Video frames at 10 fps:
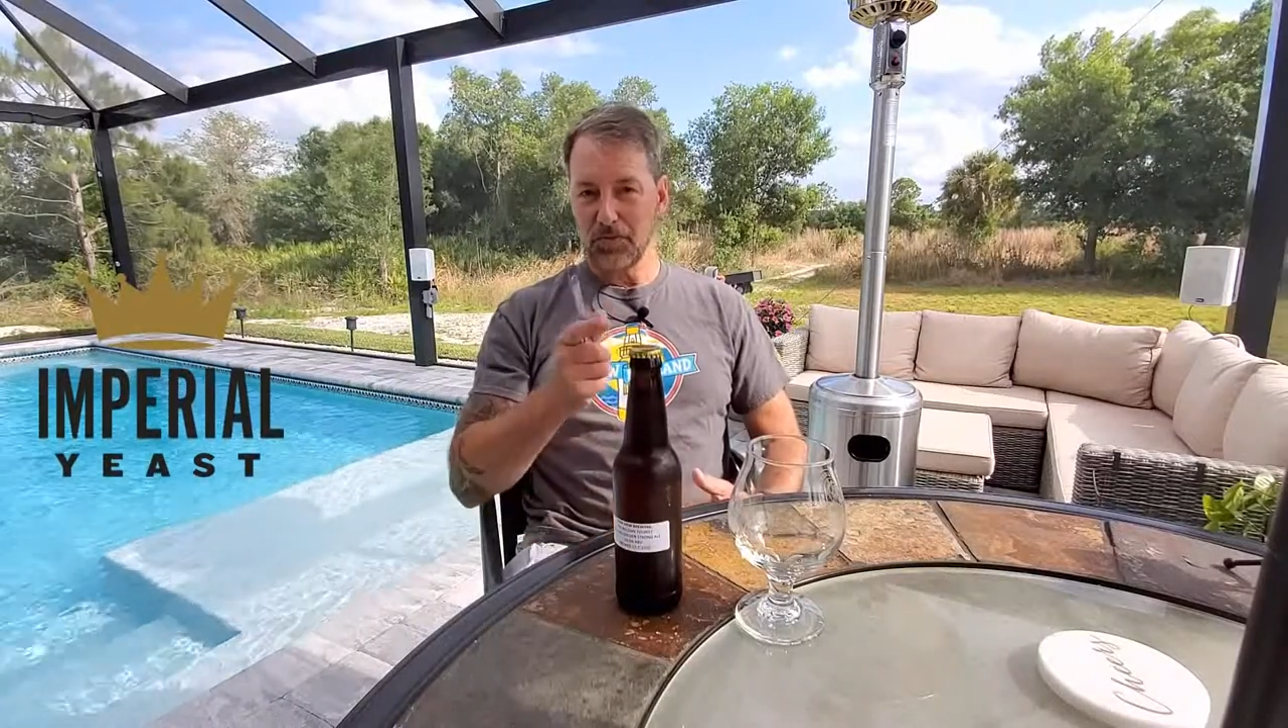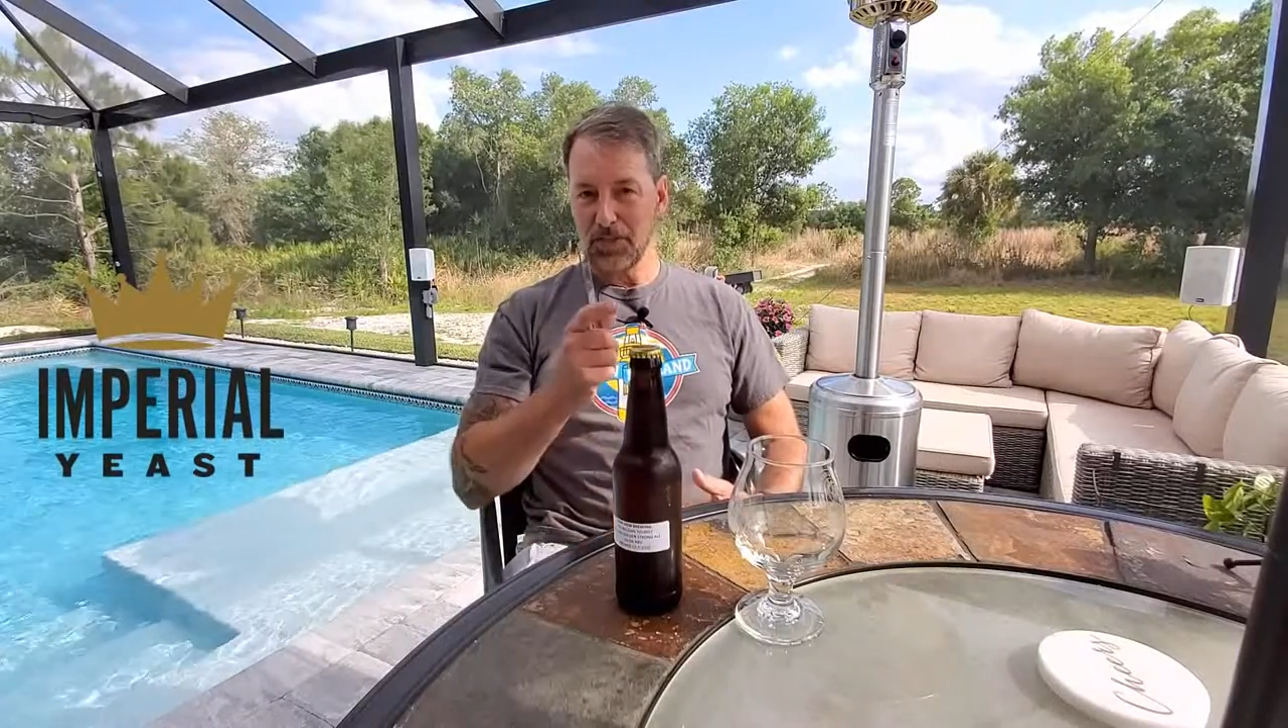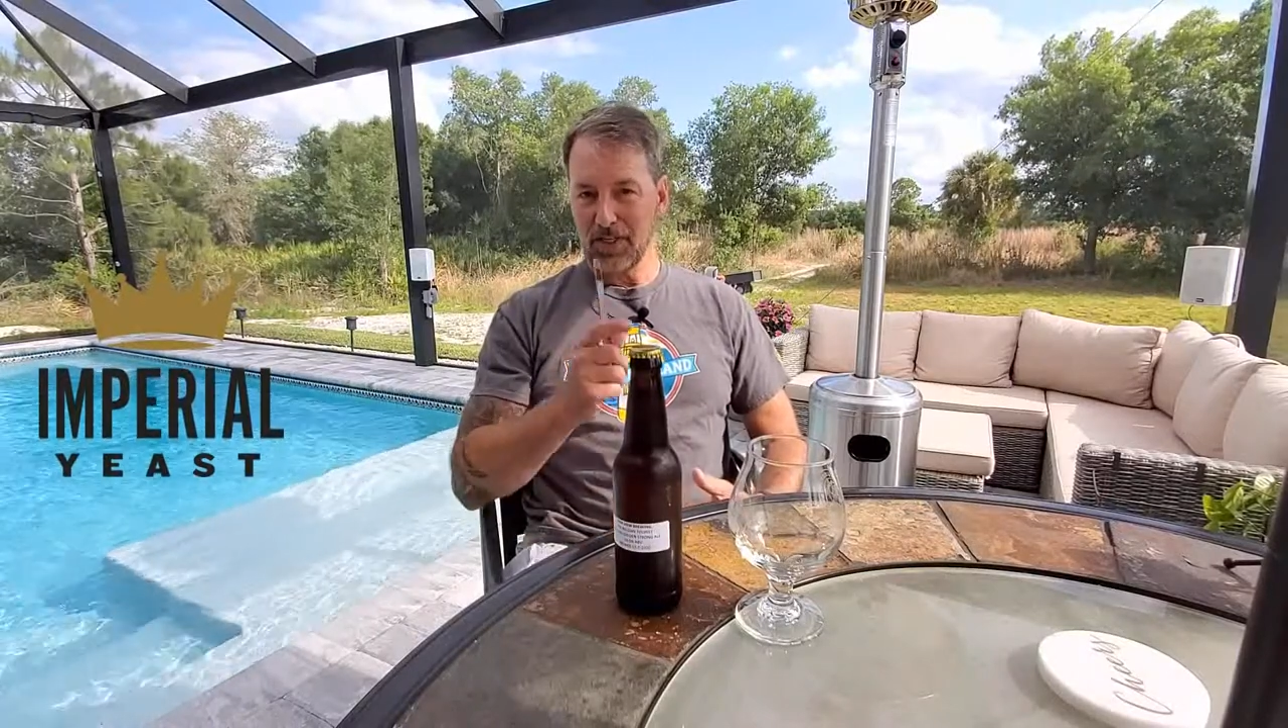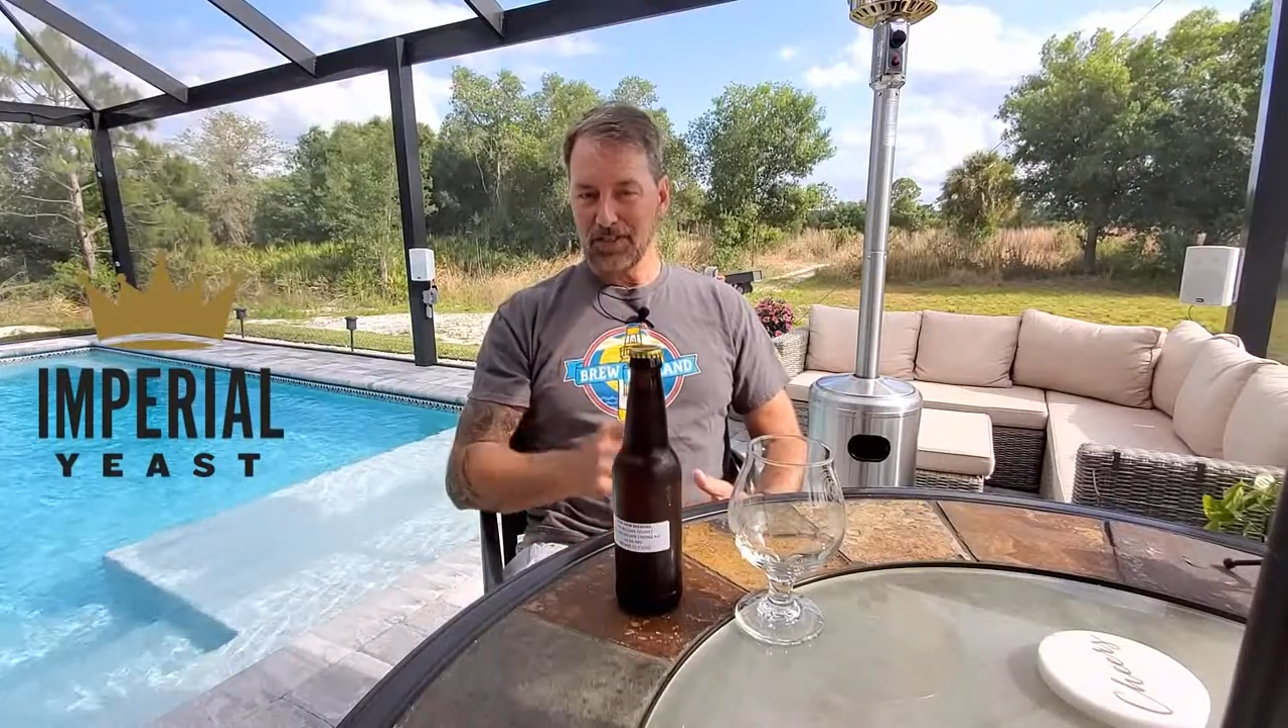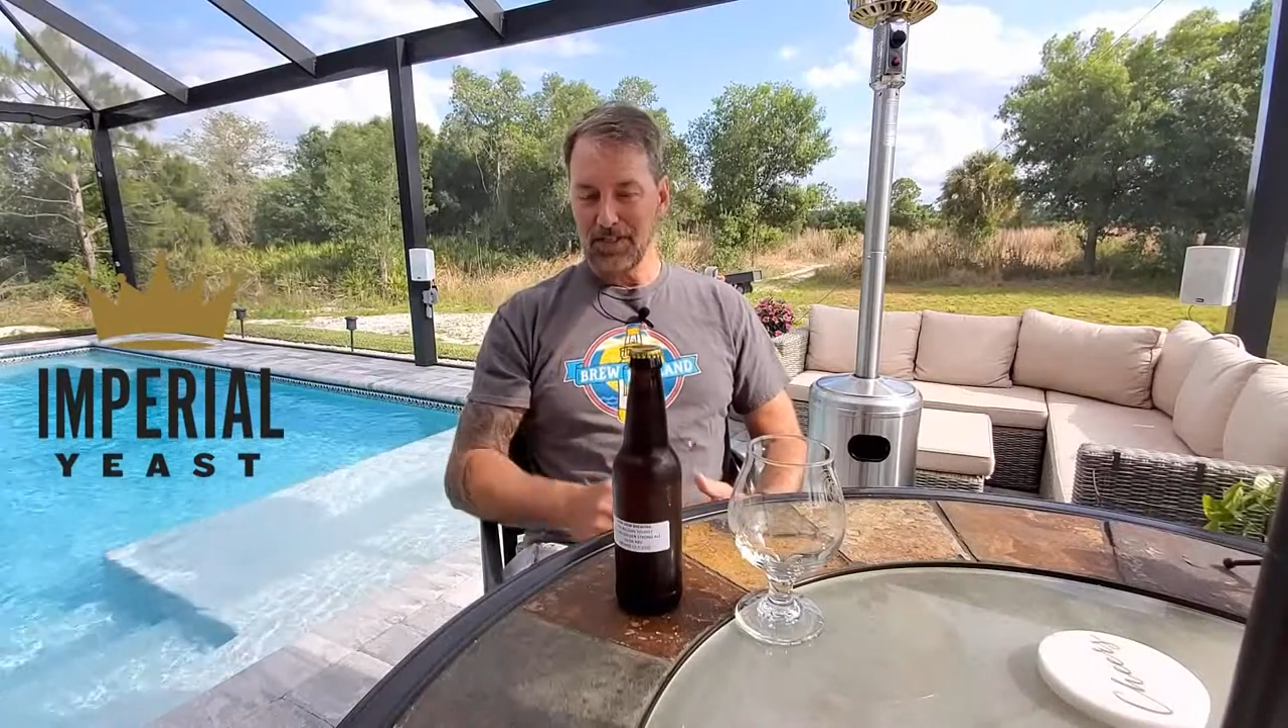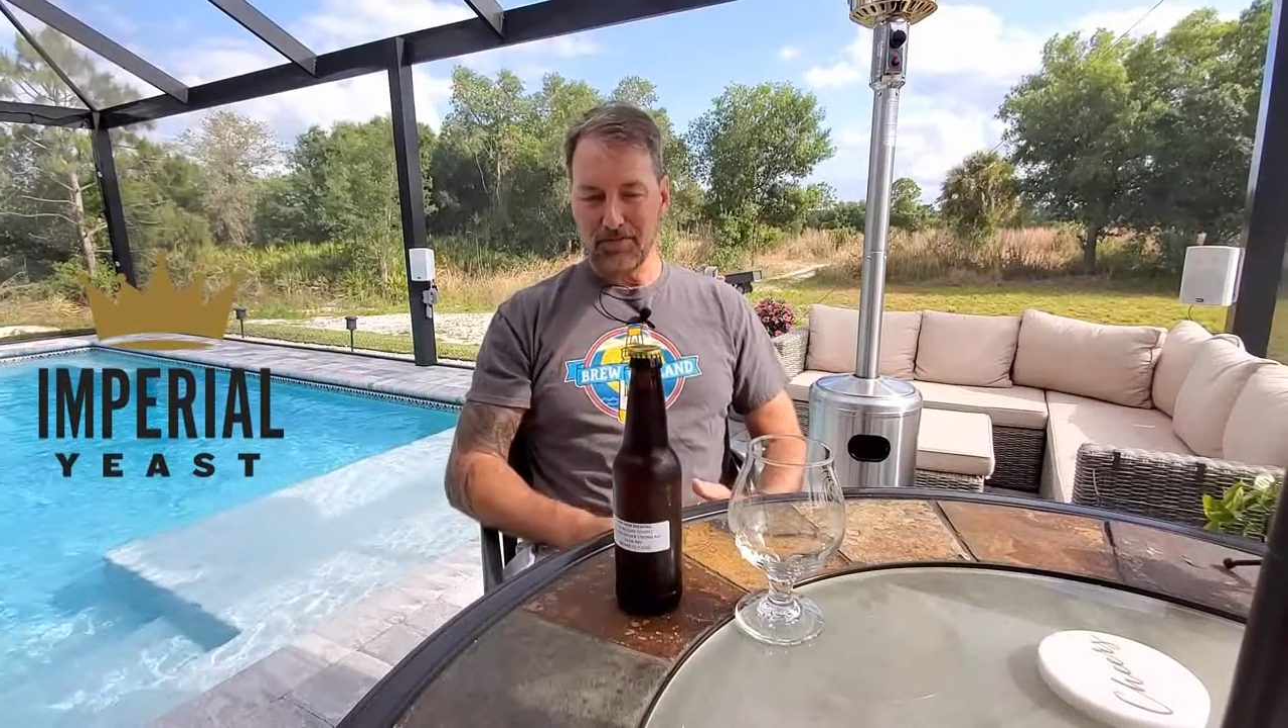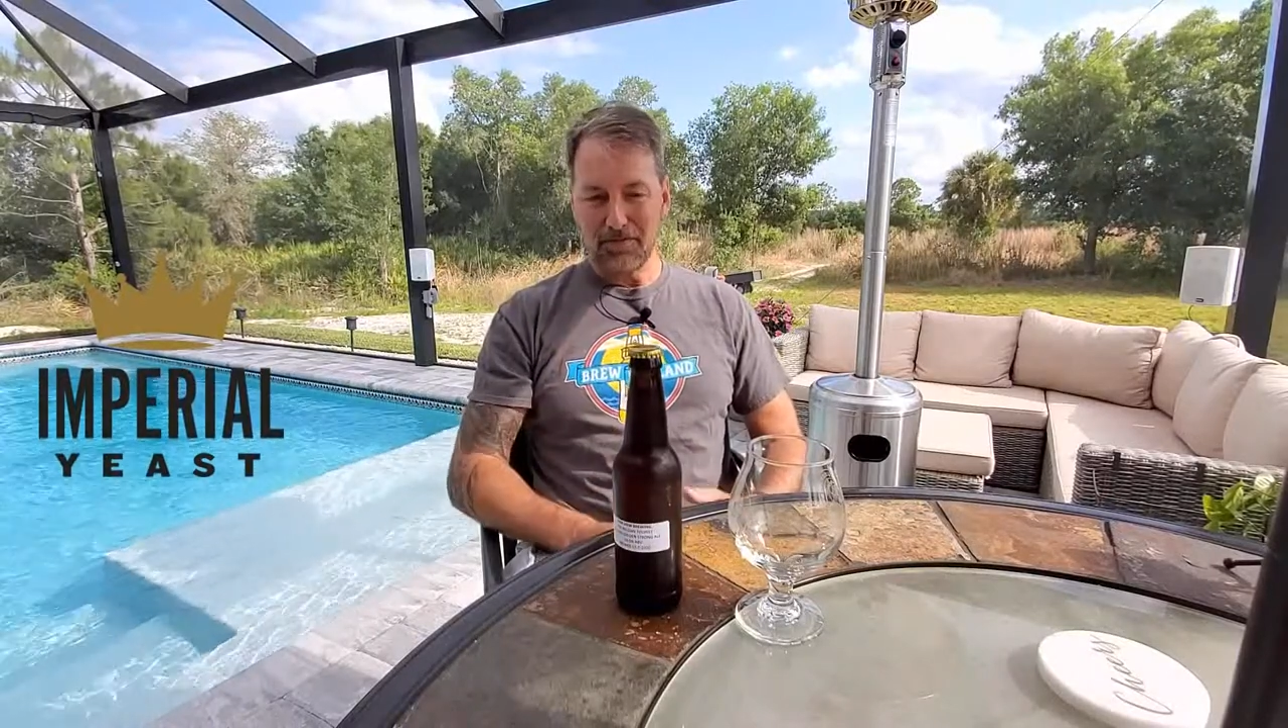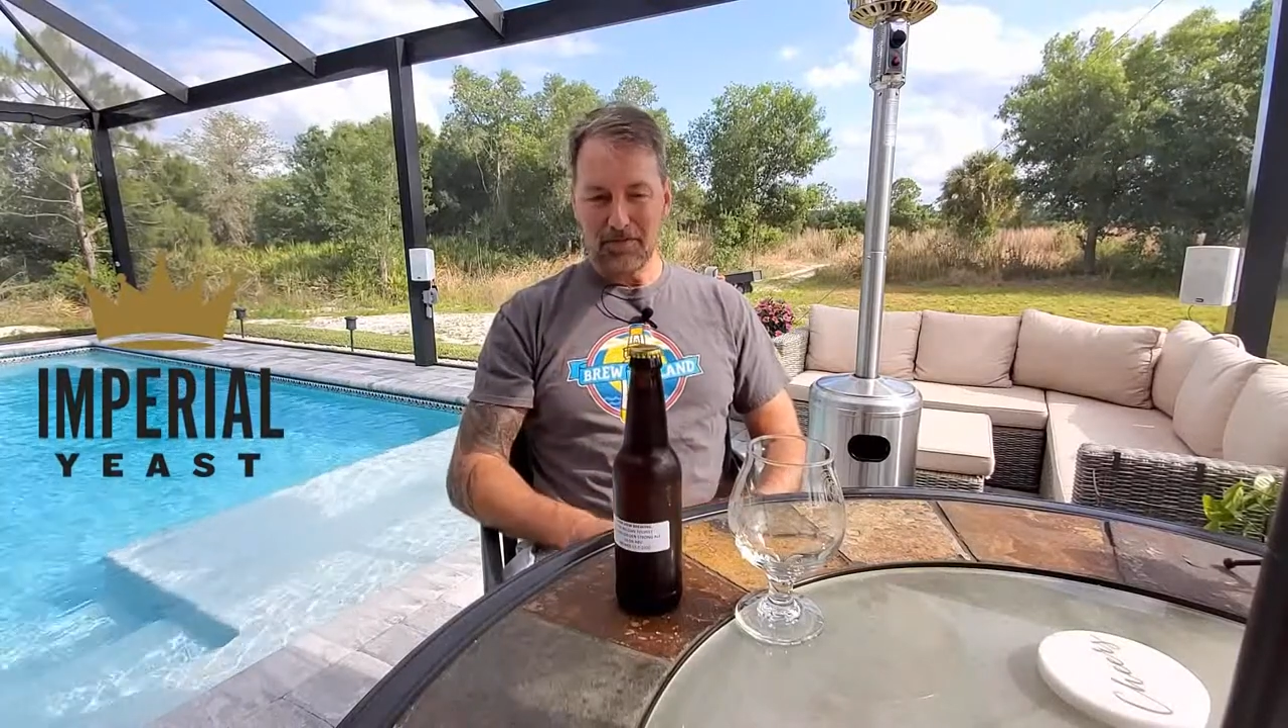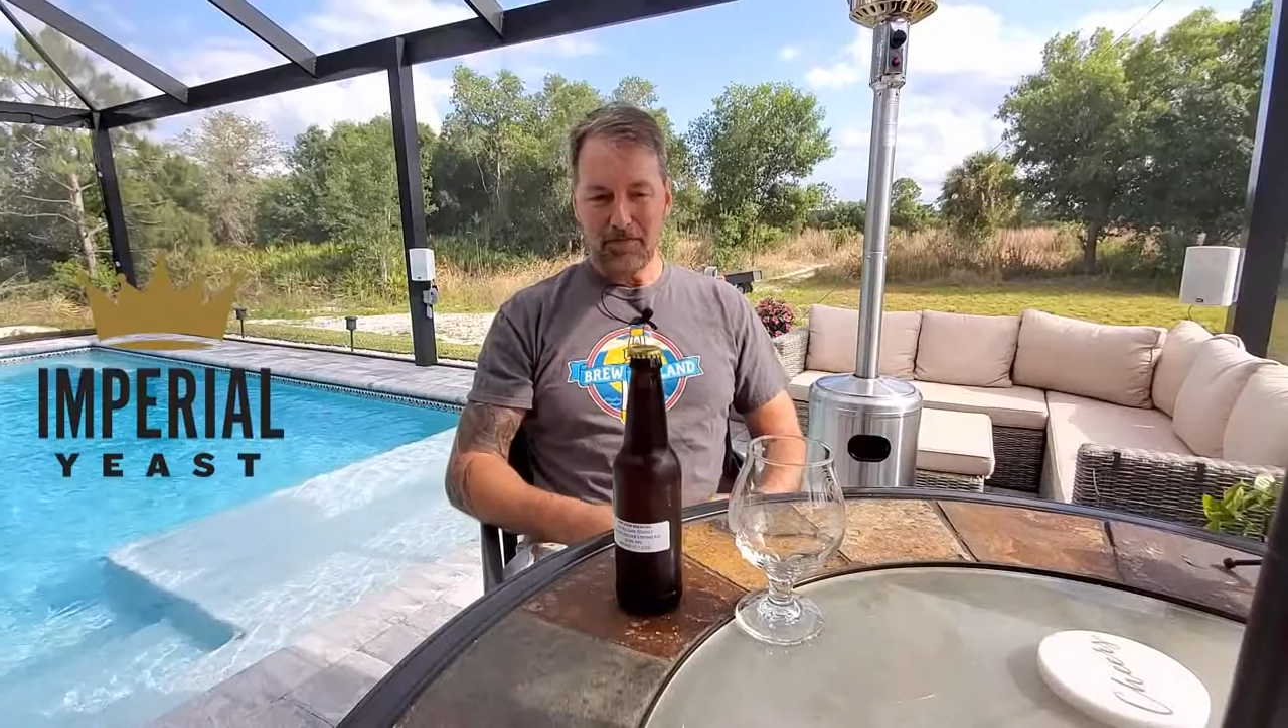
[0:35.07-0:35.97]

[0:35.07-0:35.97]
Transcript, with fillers: to that, Dave.